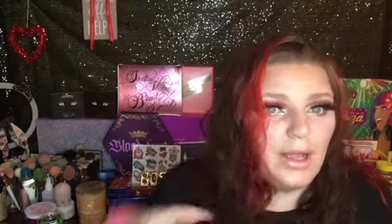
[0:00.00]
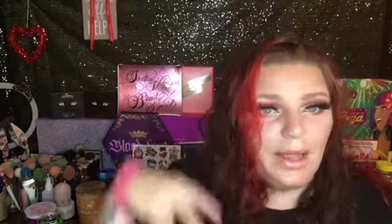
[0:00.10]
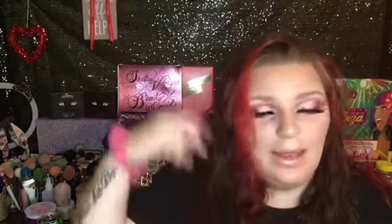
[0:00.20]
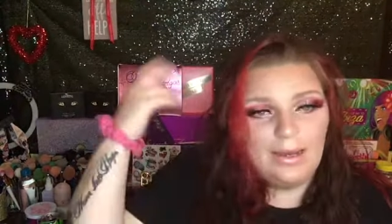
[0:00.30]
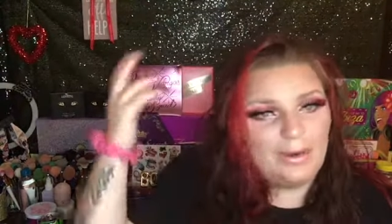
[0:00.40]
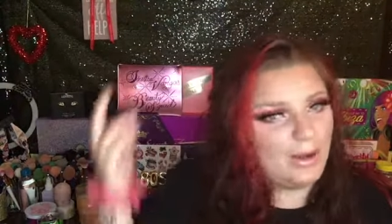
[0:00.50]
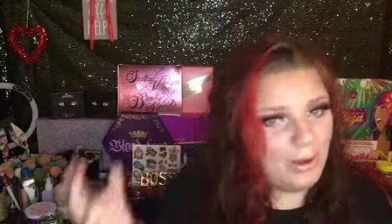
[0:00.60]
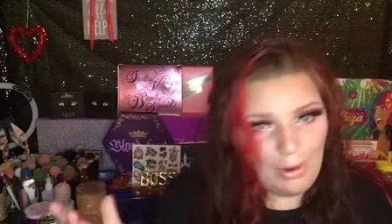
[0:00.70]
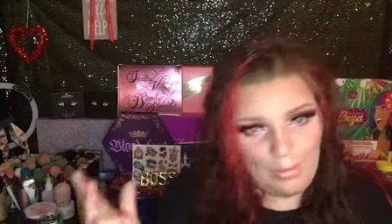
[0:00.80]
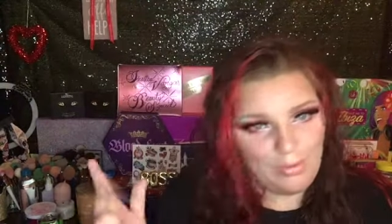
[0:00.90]
And
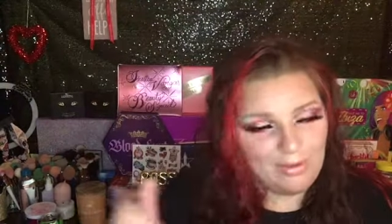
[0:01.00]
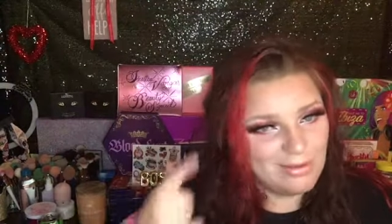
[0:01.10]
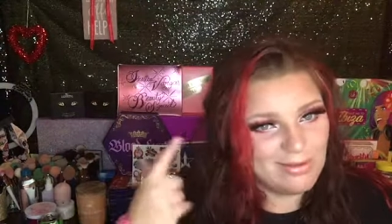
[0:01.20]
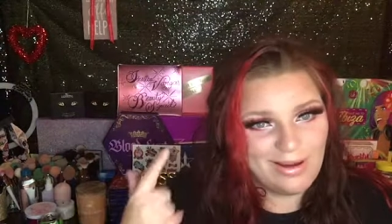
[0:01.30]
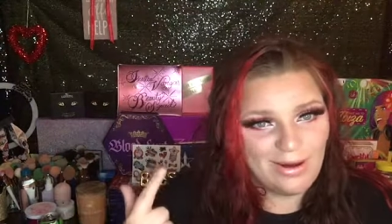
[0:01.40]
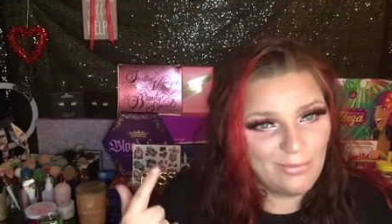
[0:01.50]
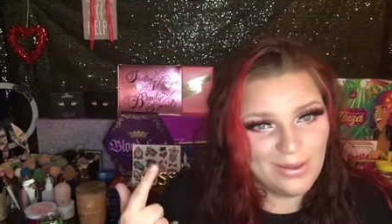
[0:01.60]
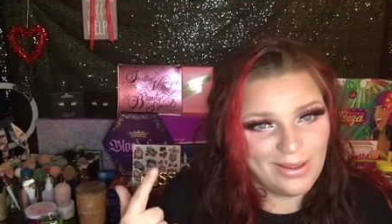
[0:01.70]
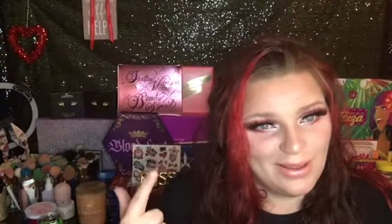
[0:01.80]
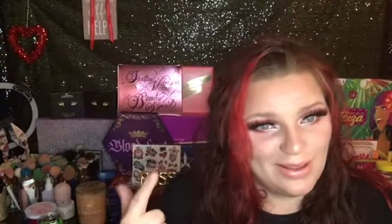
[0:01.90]
no, this is not a
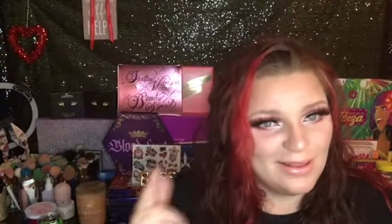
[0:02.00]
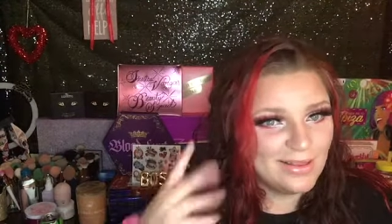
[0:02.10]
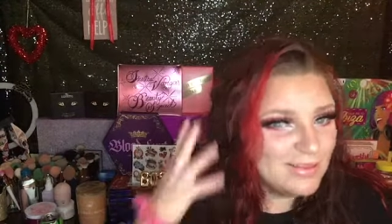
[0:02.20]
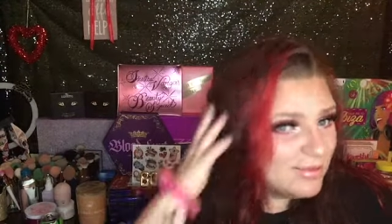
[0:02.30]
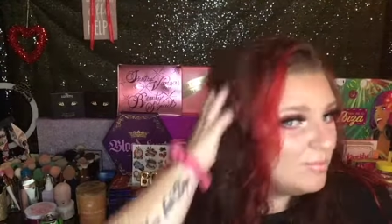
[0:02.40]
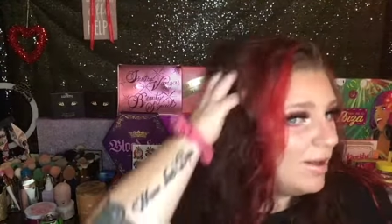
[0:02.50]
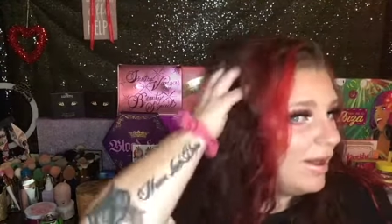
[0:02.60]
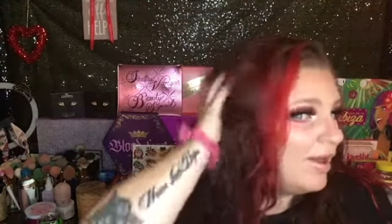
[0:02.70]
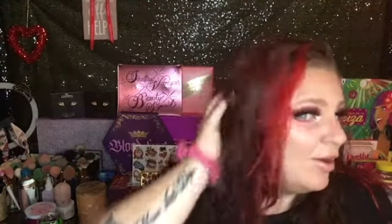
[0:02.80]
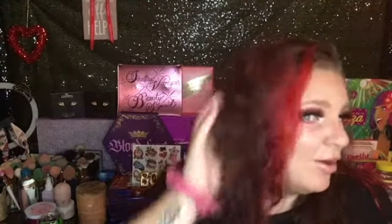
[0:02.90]
wig. This is my
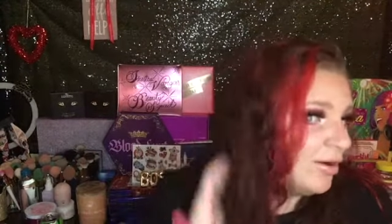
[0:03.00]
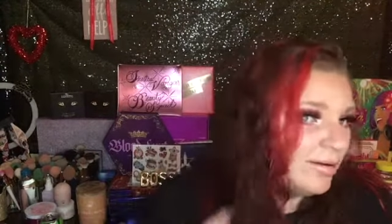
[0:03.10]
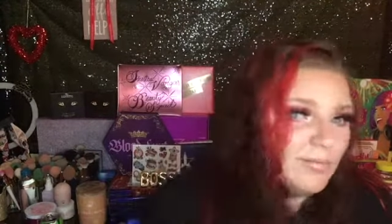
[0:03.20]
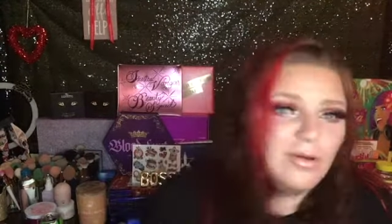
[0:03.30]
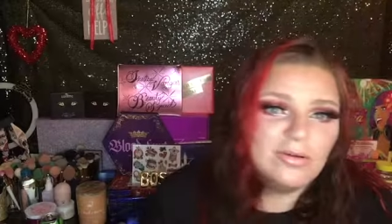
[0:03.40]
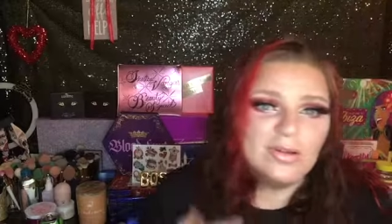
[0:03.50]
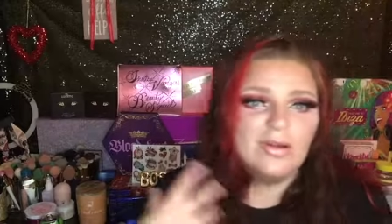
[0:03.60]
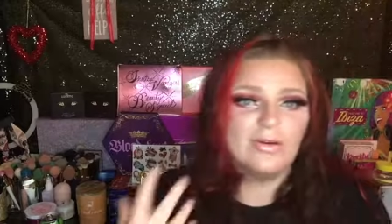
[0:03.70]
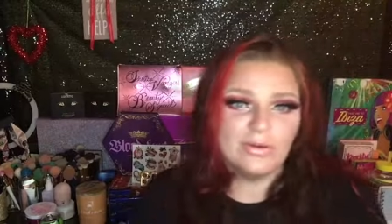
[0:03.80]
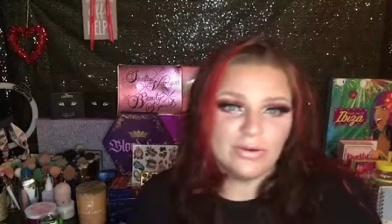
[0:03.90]
hair. Most of y'all
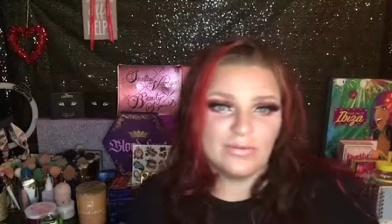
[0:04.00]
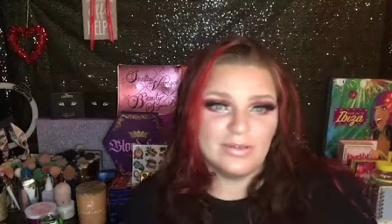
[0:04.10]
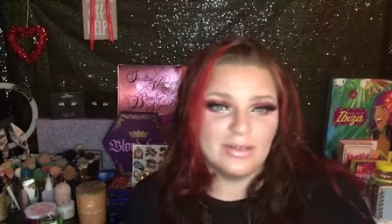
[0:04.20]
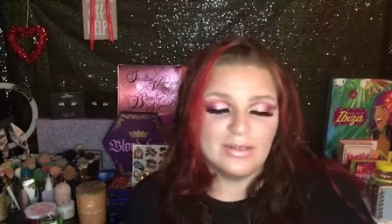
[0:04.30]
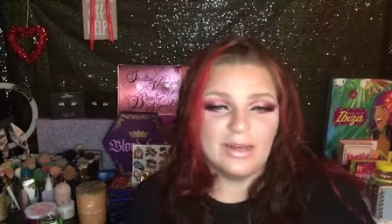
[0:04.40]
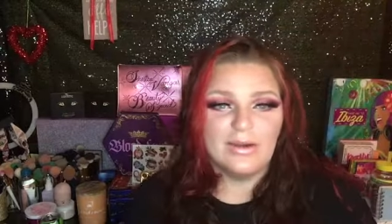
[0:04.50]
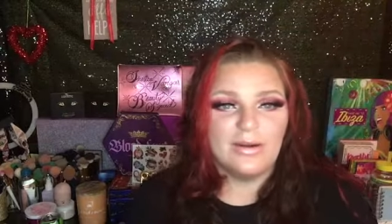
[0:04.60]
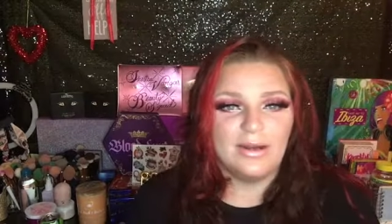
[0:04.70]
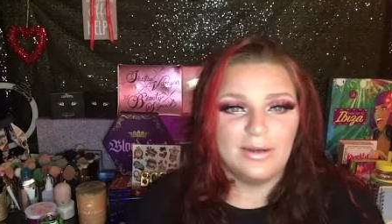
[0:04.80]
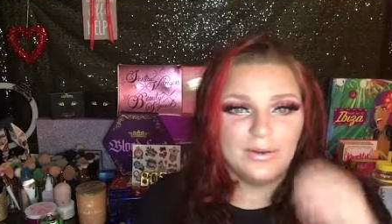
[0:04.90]
don't ever see it down,
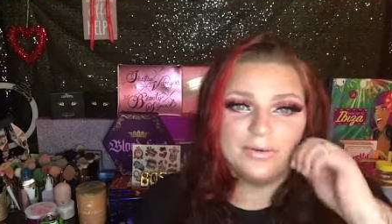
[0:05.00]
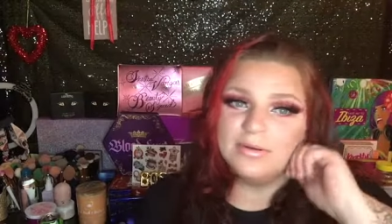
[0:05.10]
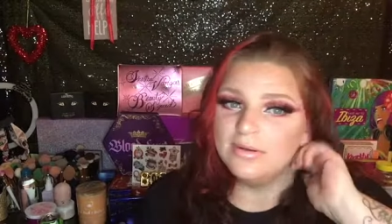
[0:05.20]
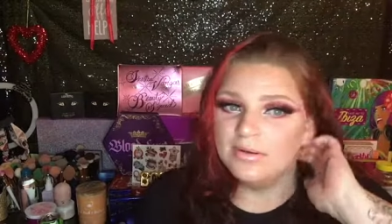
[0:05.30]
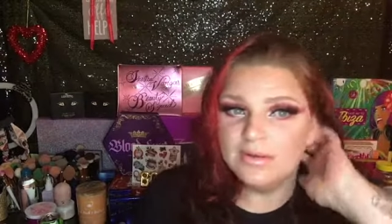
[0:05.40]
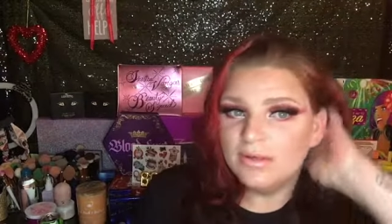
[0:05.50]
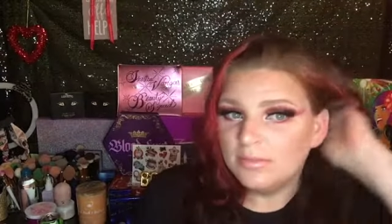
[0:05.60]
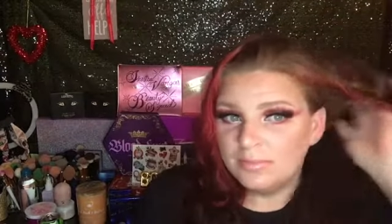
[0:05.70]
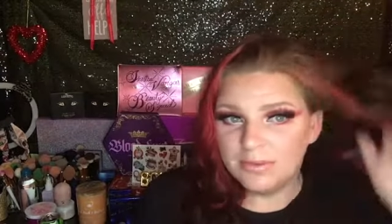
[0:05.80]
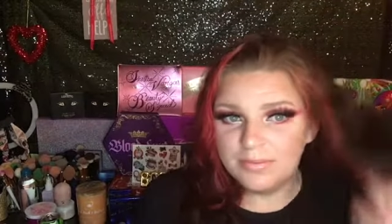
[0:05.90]
I know.
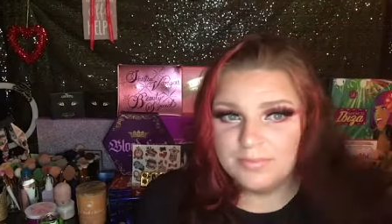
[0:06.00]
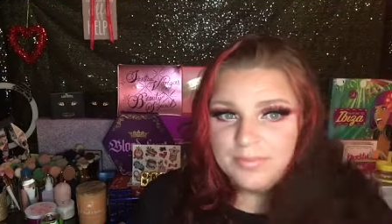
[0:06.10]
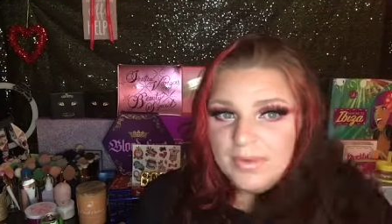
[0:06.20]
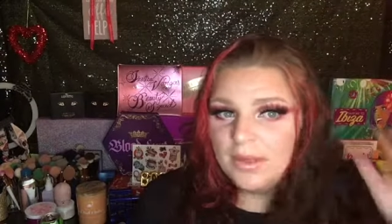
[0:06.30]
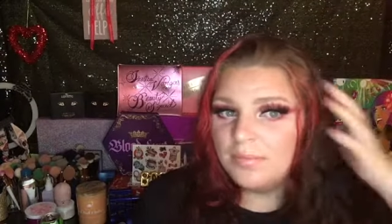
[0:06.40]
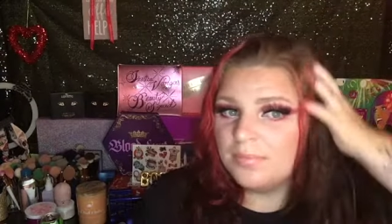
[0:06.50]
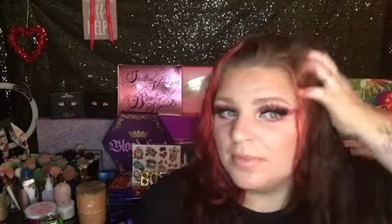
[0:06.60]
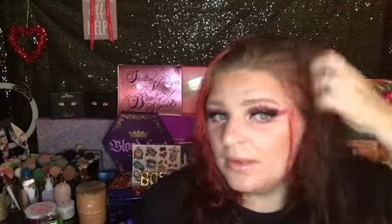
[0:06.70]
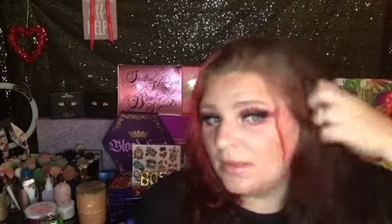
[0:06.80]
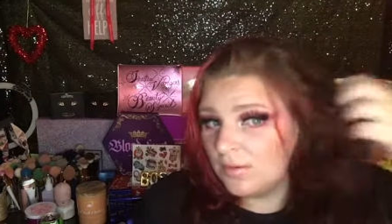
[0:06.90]
But, yep,
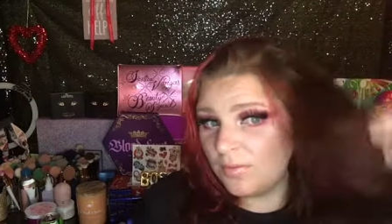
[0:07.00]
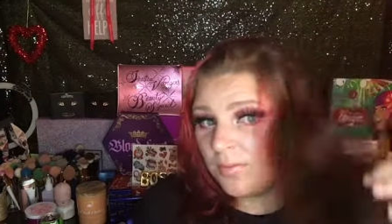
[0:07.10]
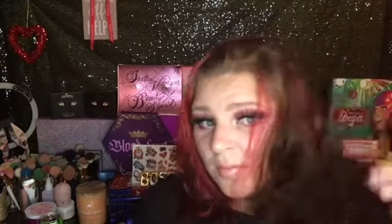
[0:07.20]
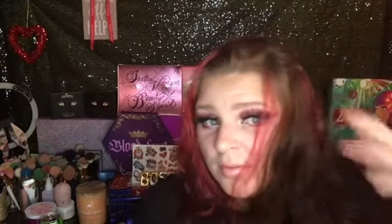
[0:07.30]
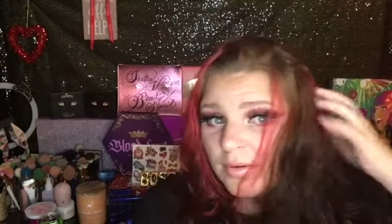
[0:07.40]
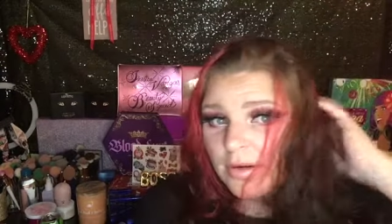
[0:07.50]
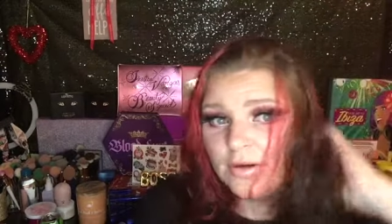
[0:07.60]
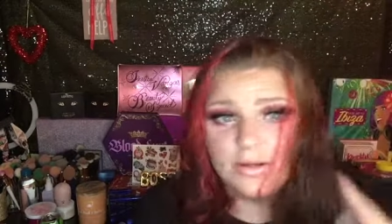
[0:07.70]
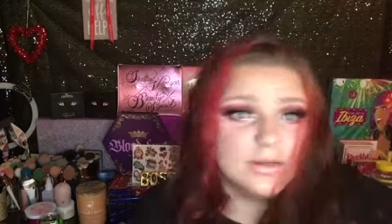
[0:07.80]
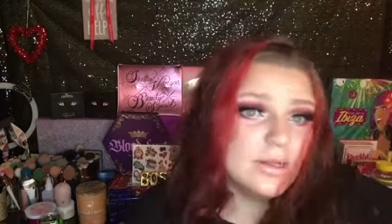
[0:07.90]
this is what my real hair
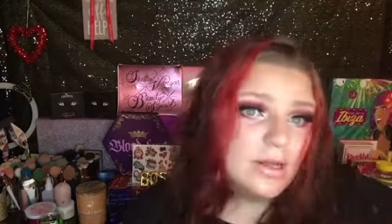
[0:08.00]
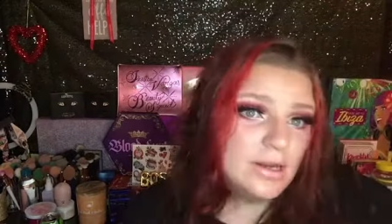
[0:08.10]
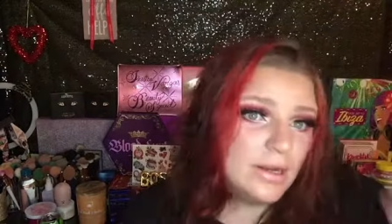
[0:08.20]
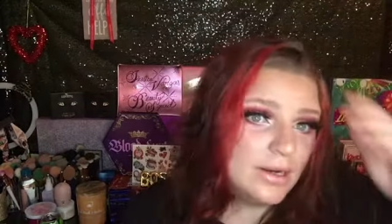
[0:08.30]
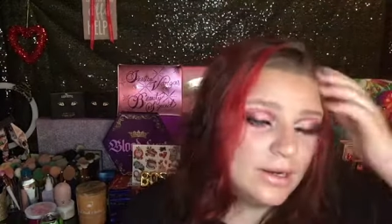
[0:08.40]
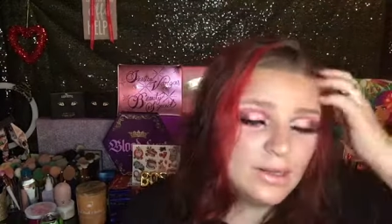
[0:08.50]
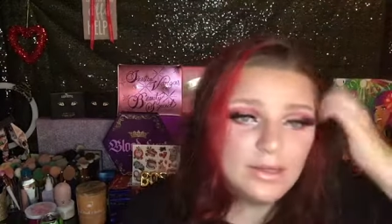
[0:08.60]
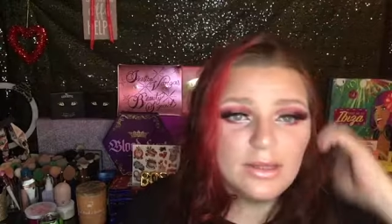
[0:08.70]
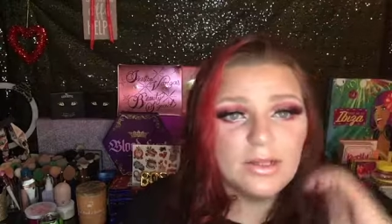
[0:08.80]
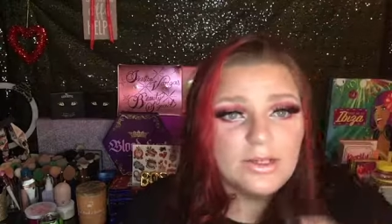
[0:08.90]
looks like. I need
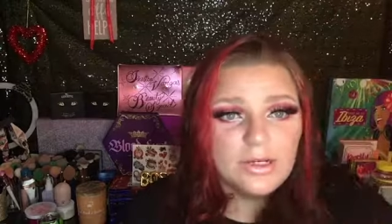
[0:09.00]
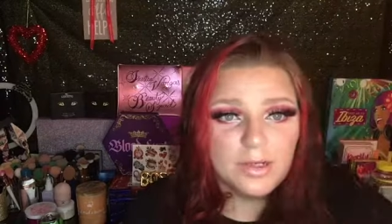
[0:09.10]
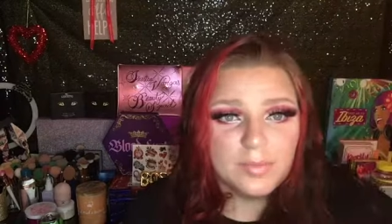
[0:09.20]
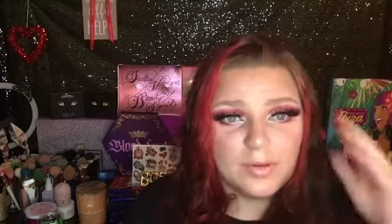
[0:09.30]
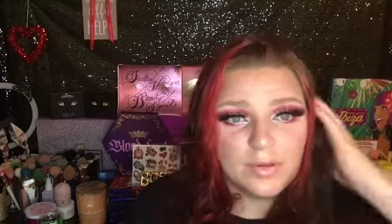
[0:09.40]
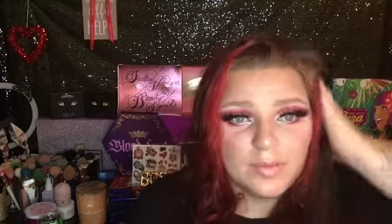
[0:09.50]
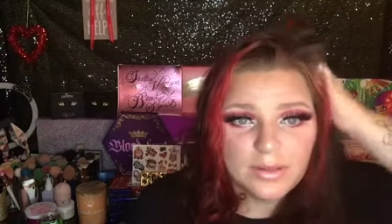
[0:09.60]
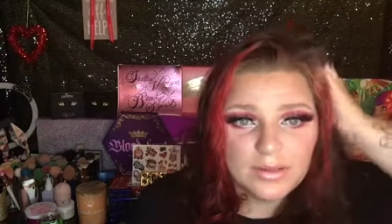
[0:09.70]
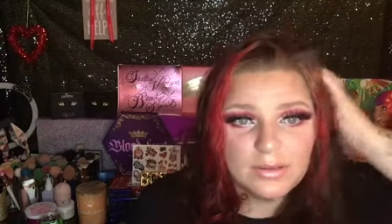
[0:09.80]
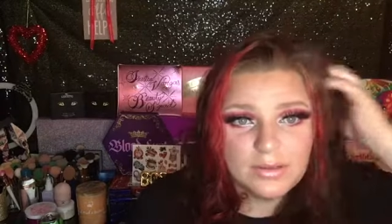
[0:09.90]
to touch it up a little bit.